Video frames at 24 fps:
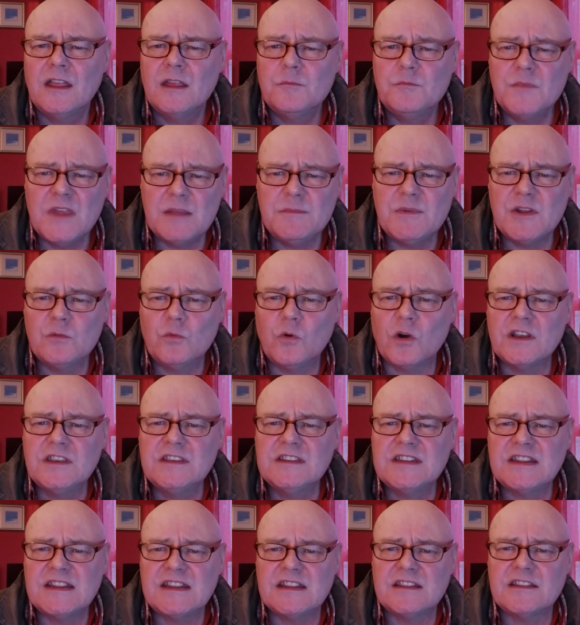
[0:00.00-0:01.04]
Maybe
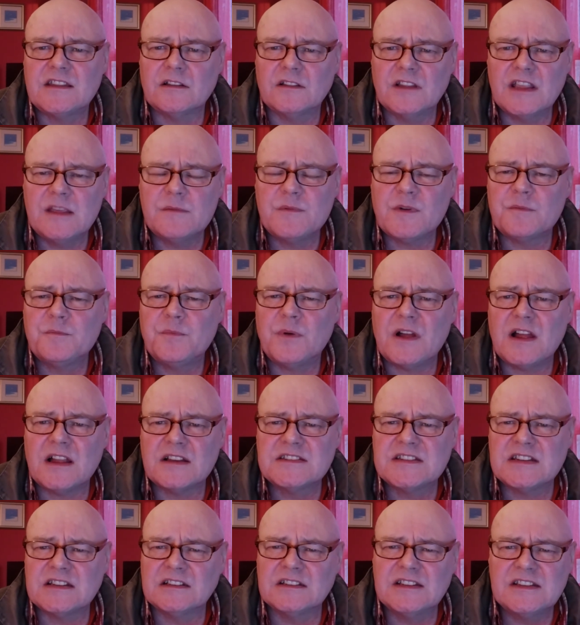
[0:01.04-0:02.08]
one day the Labour
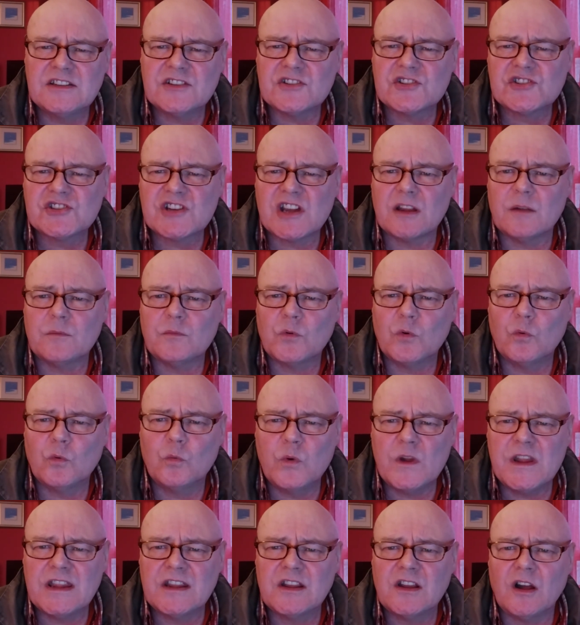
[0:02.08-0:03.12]
Party leadership will
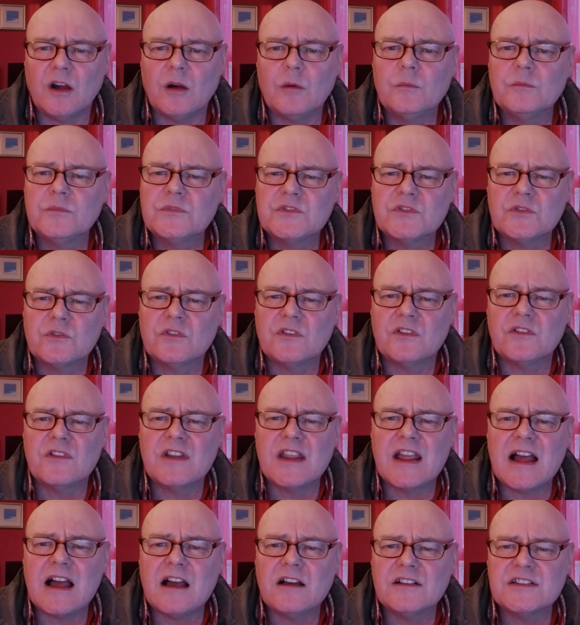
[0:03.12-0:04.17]
wake up to the
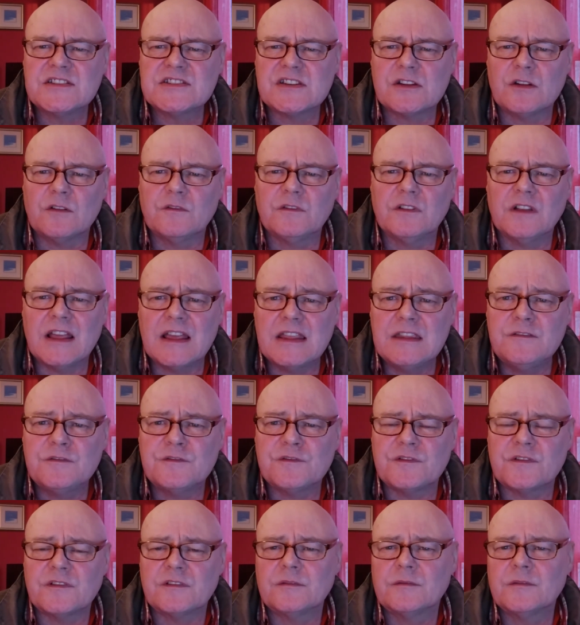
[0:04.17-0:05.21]
reality of
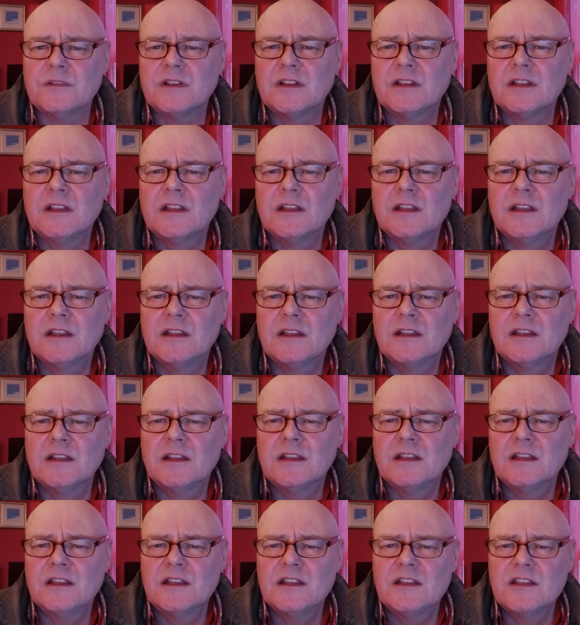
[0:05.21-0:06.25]
life,
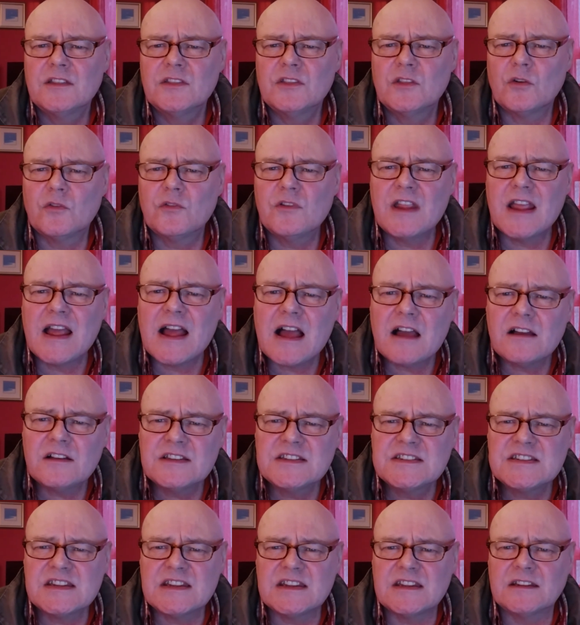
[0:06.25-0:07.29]
the
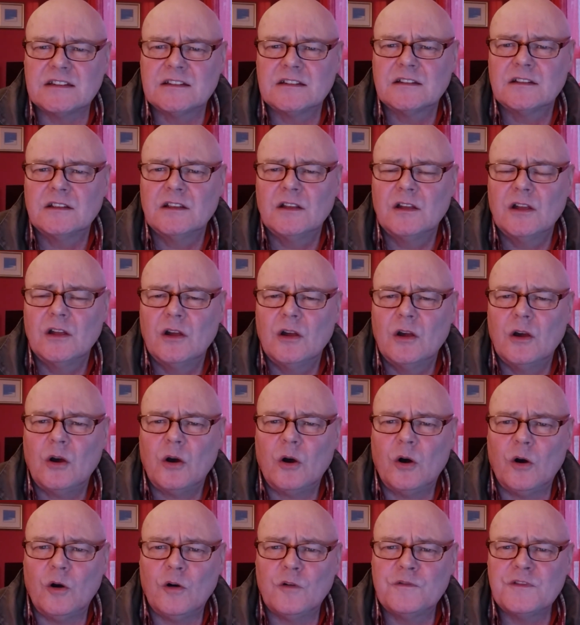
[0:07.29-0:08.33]
reality
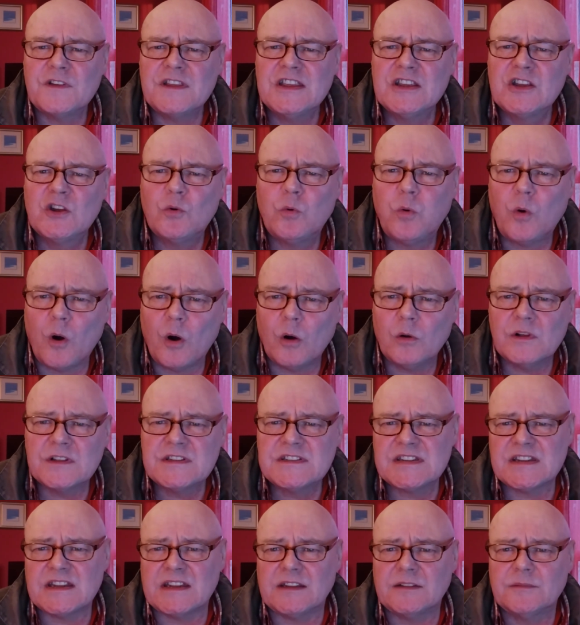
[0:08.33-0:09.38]
of
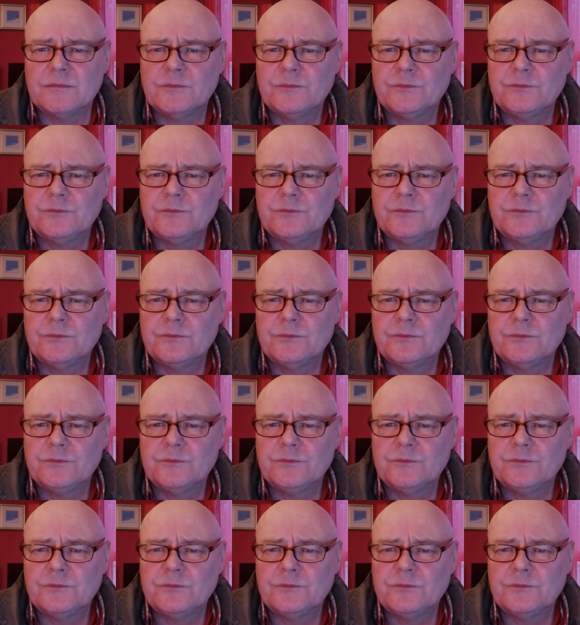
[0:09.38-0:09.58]
equality,